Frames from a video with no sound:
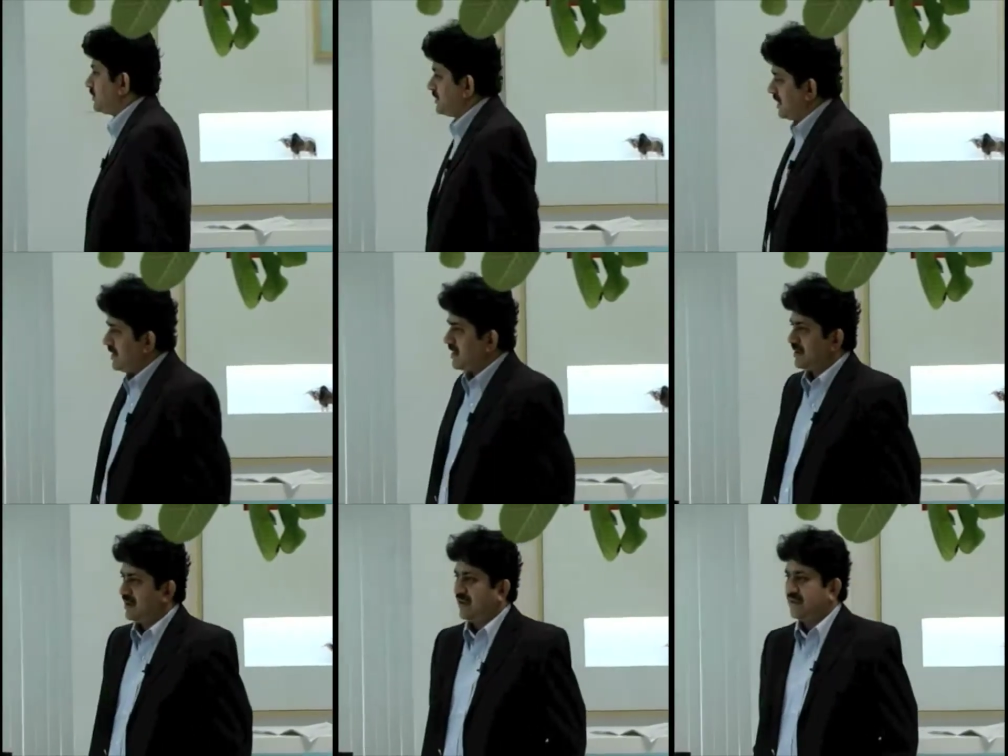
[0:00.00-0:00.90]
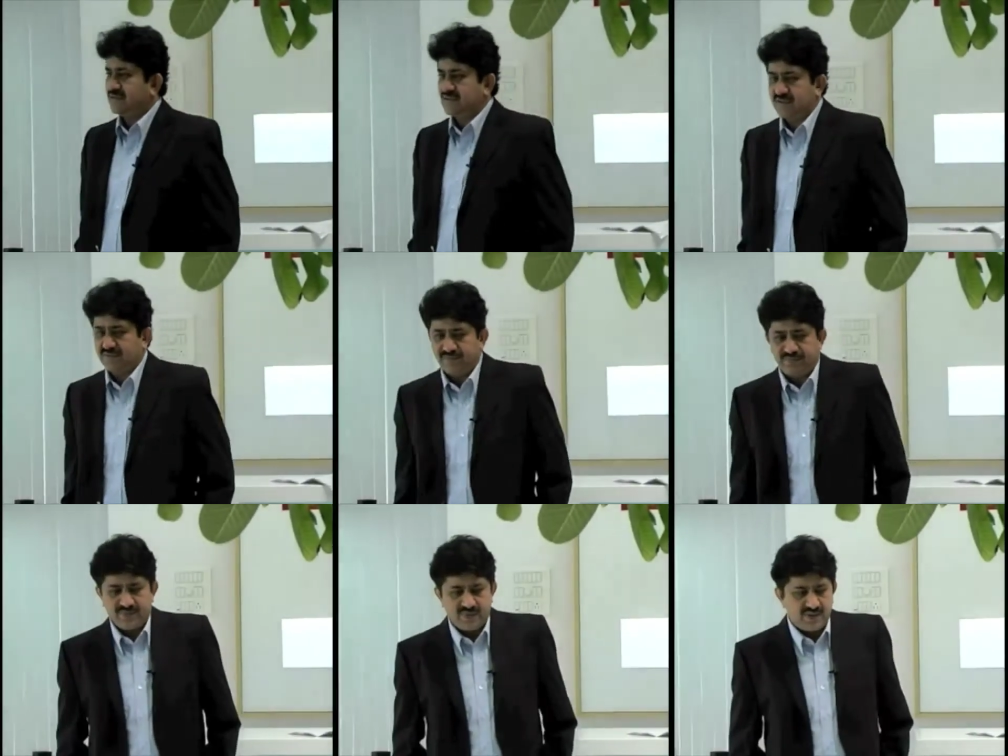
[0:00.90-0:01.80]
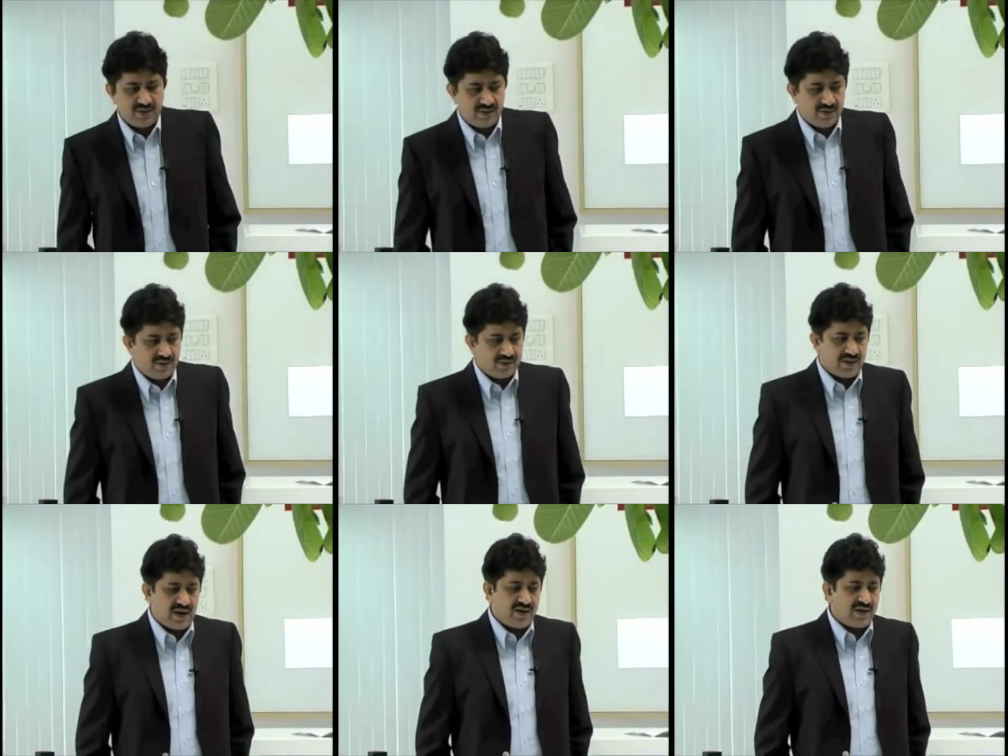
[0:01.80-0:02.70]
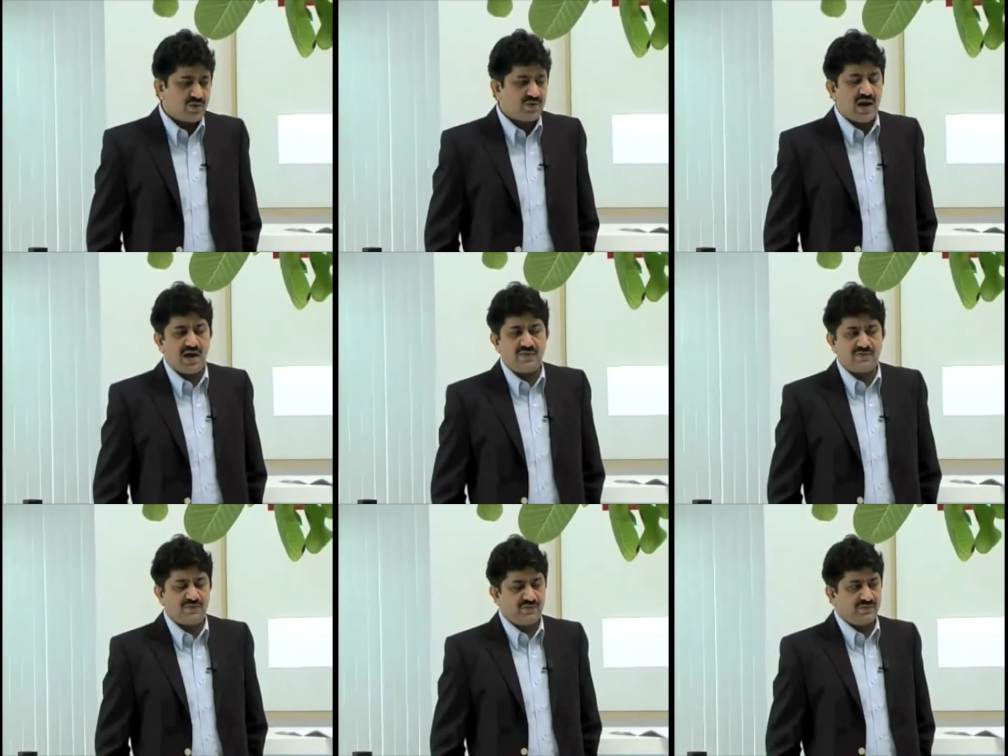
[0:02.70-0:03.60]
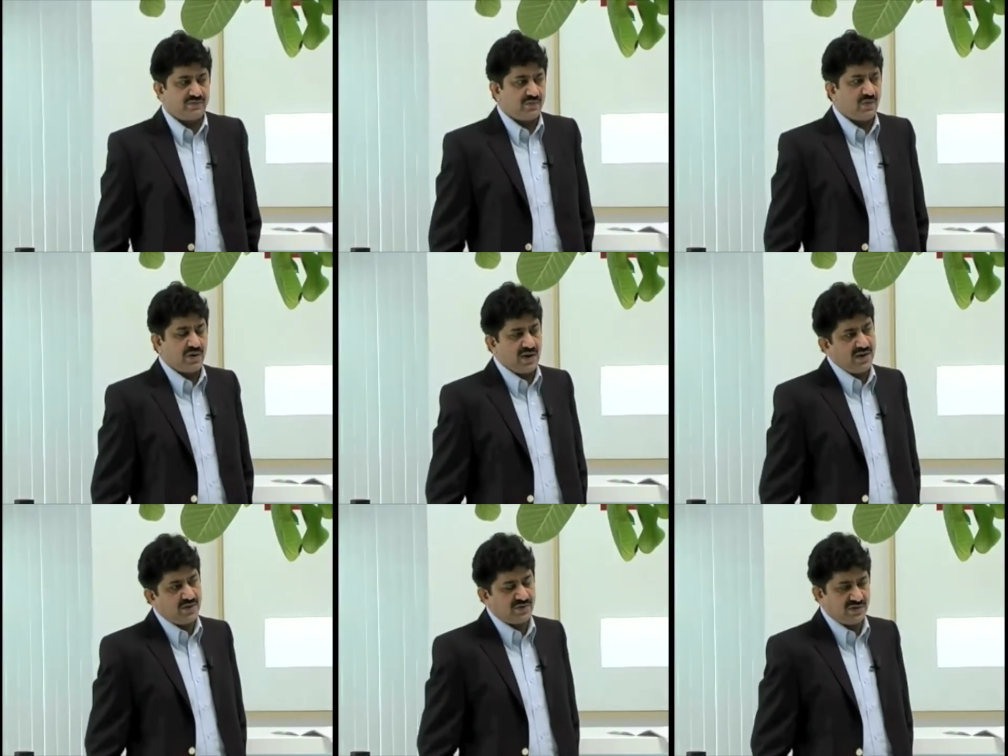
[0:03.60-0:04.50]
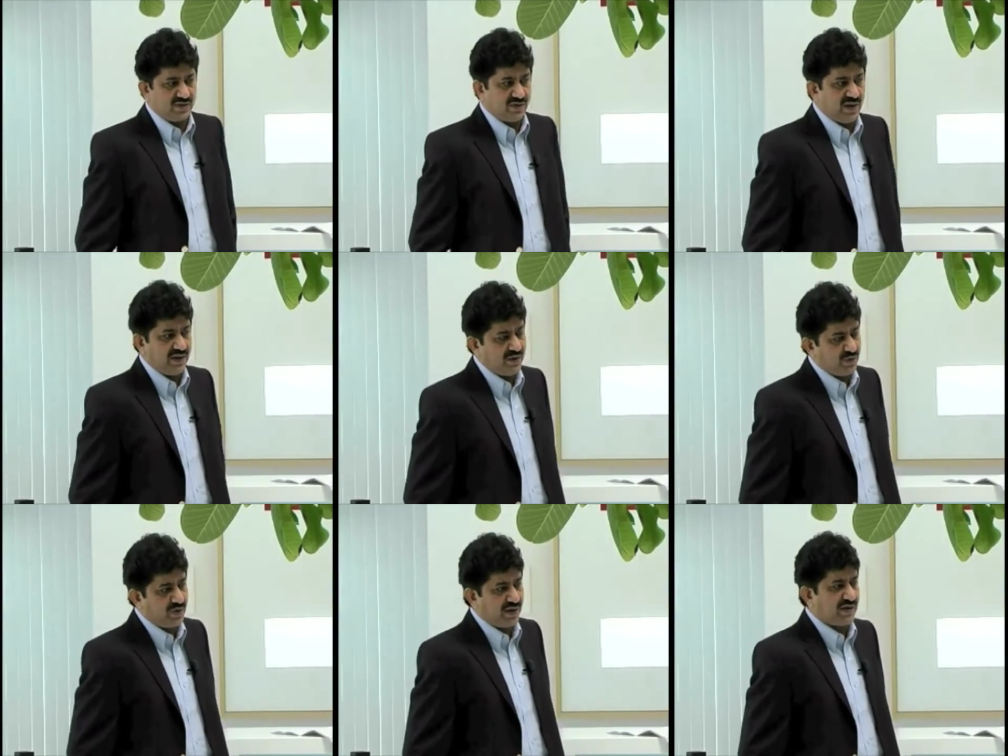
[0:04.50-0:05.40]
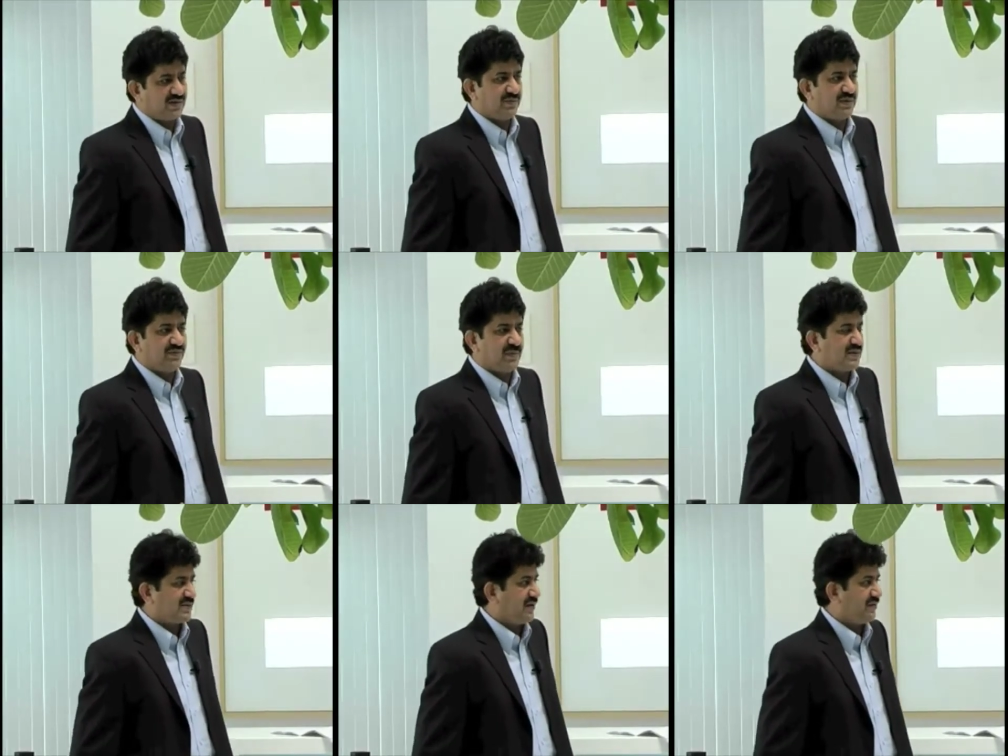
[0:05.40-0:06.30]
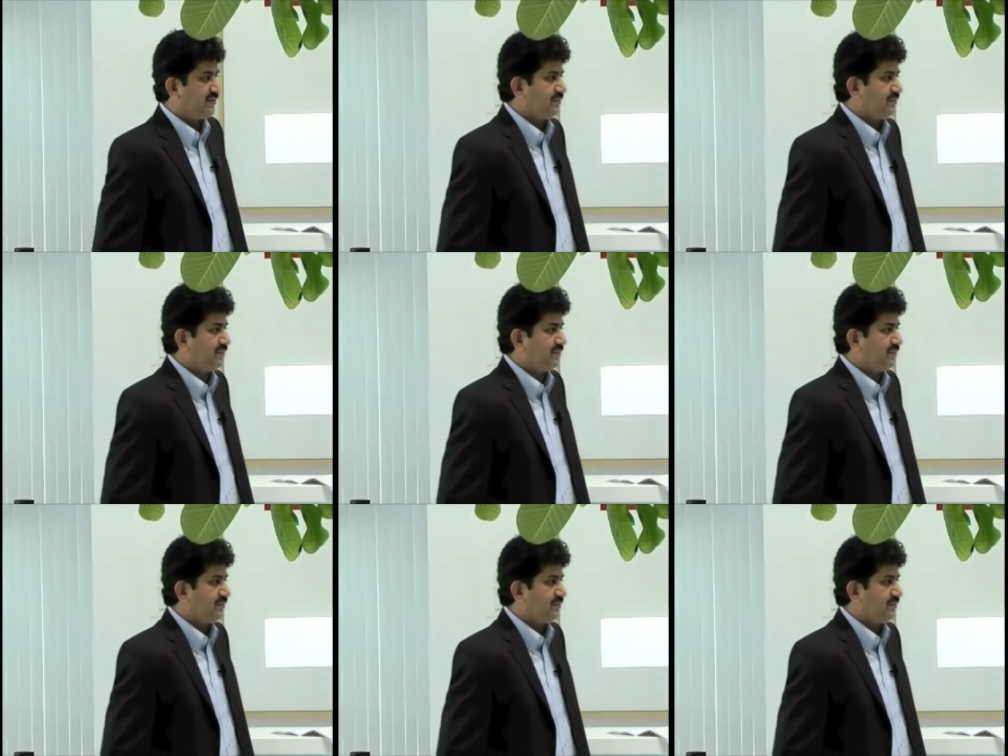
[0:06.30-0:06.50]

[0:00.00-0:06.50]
Then I realized that I need to carve, or I need to create something for myself.